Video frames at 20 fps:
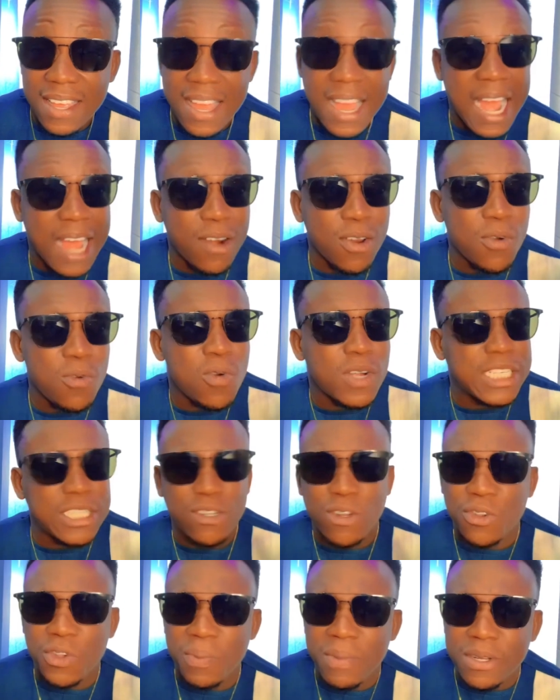I don't watch
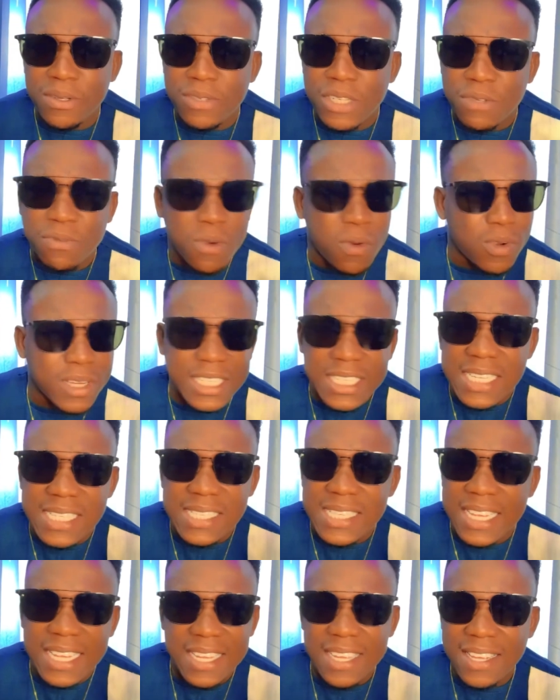documentaries for watching
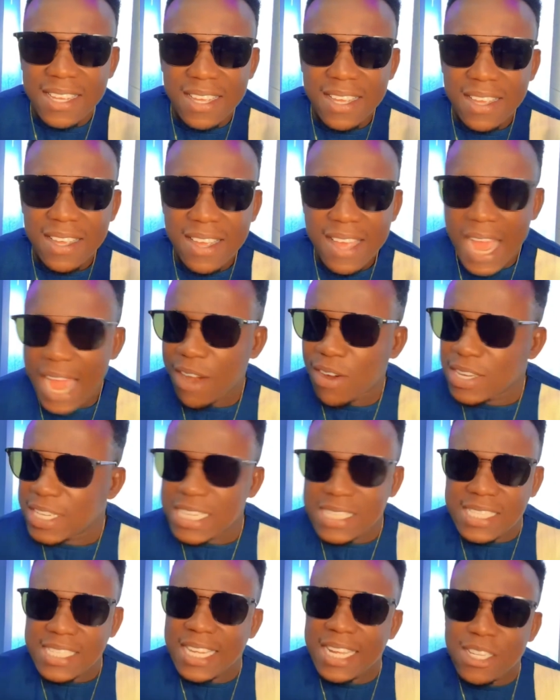sick. I don't
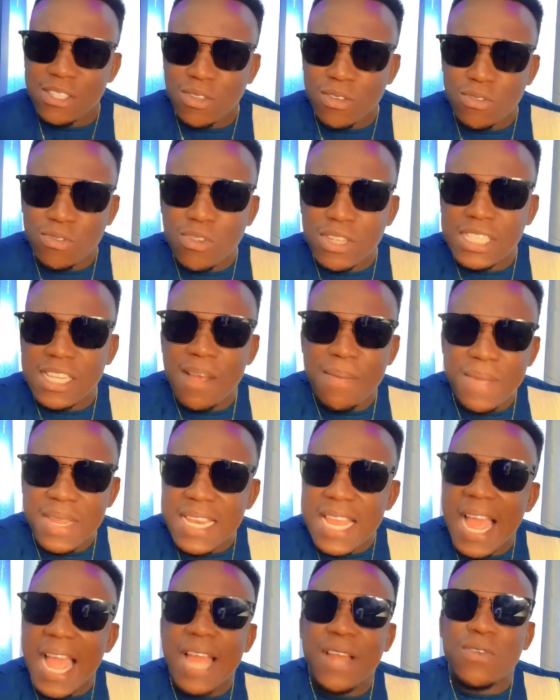just chance on social
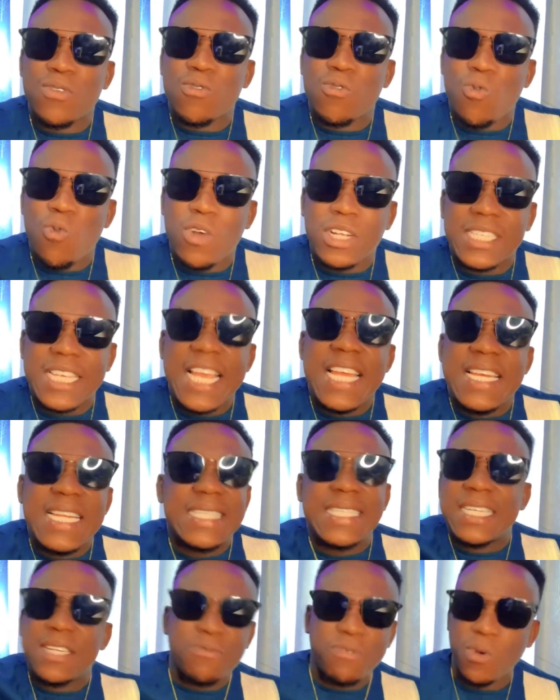media and watch
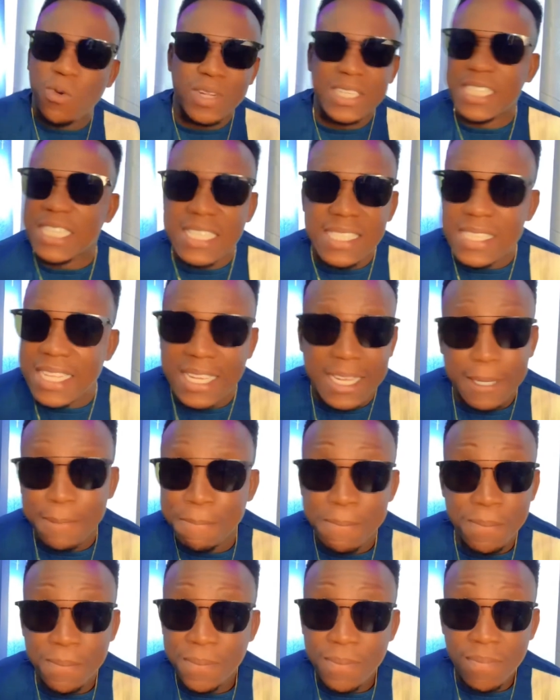anything for watching sick.
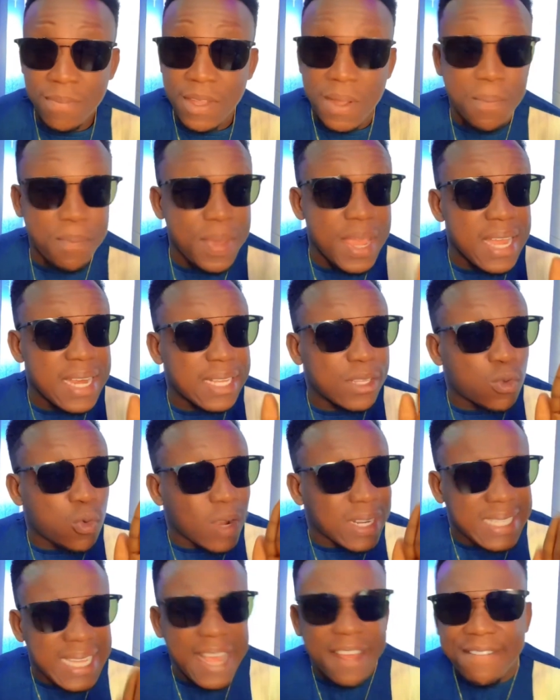Be in it
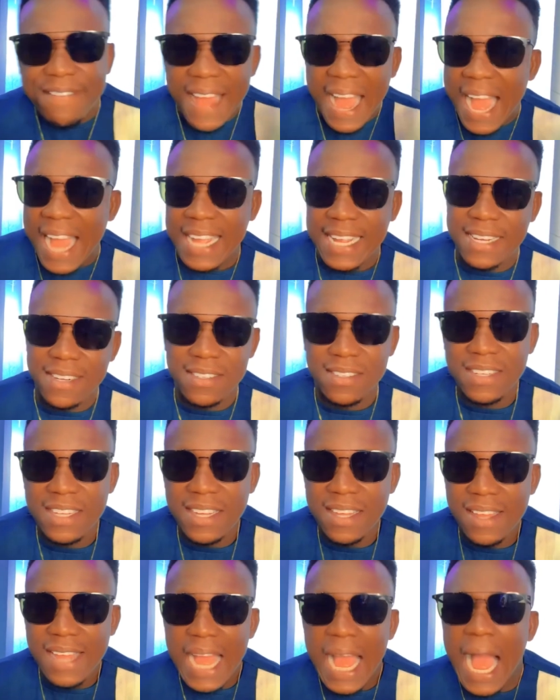whatever angle.
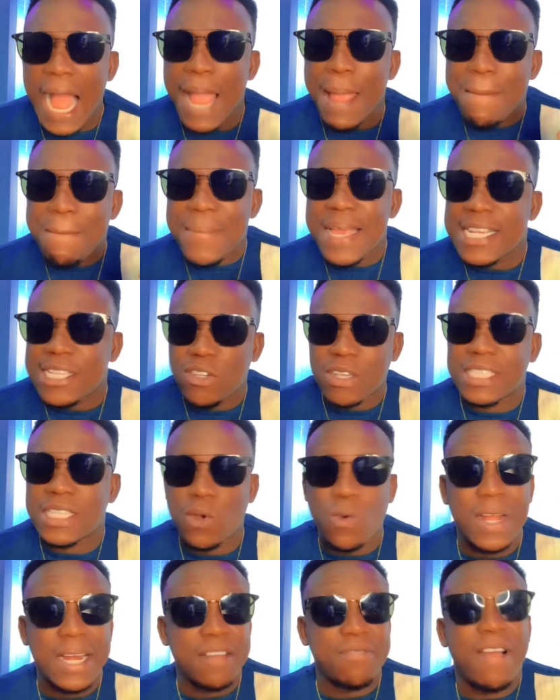I make sure say
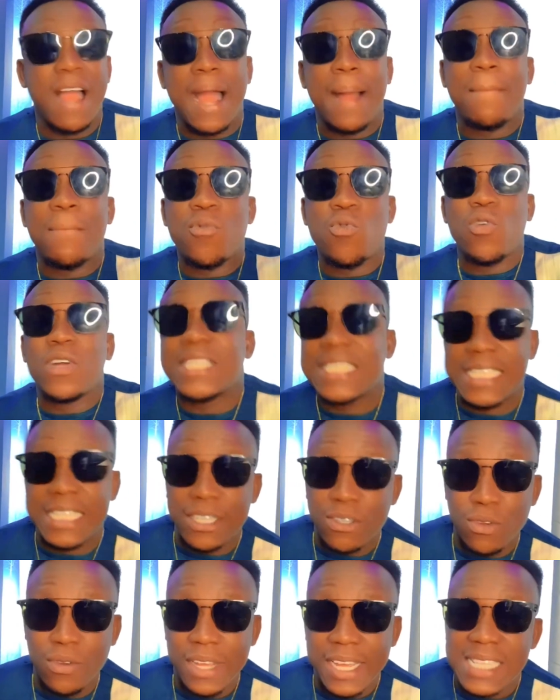whatever I'm
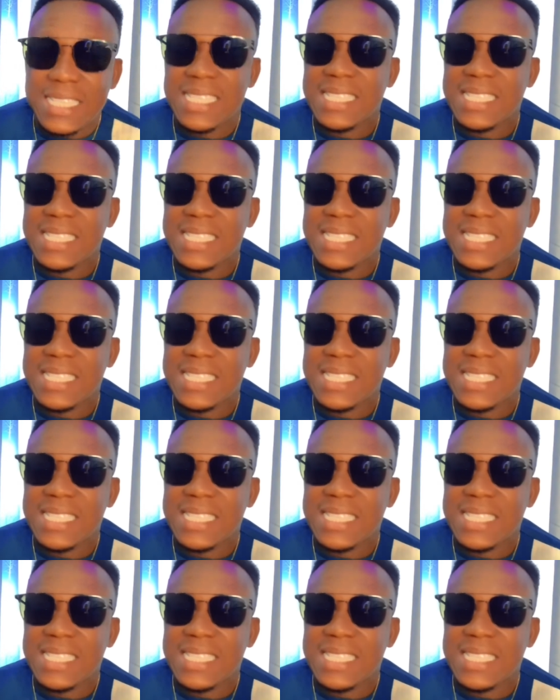watching is